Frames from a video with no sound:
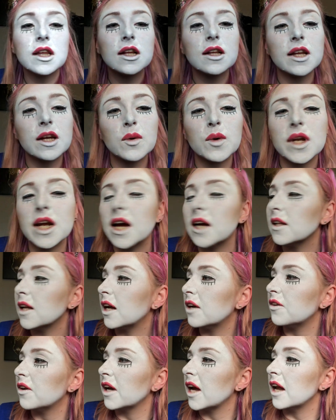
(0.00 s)
need the liquid
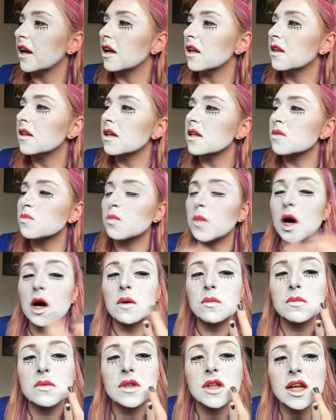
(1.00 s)
eyeliner again. And this
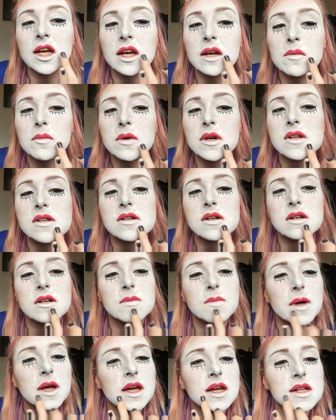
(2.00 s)
bottom lip is
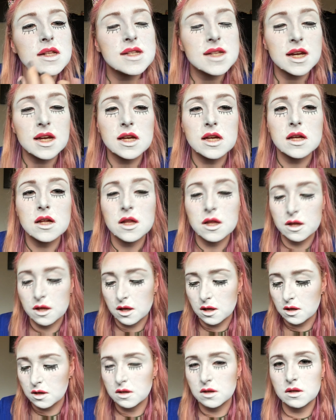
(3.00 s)
going to be
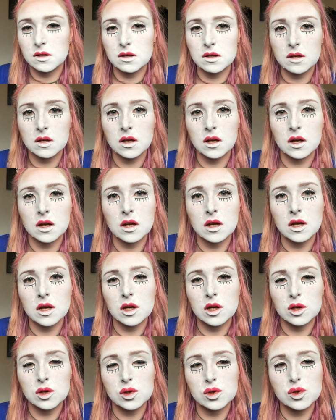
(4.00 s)
teeth.
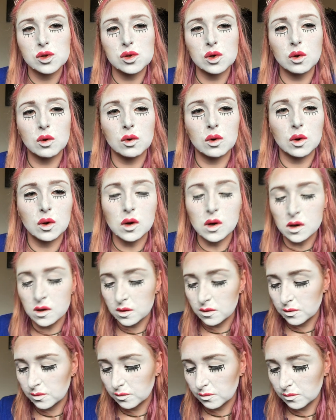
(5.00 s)
So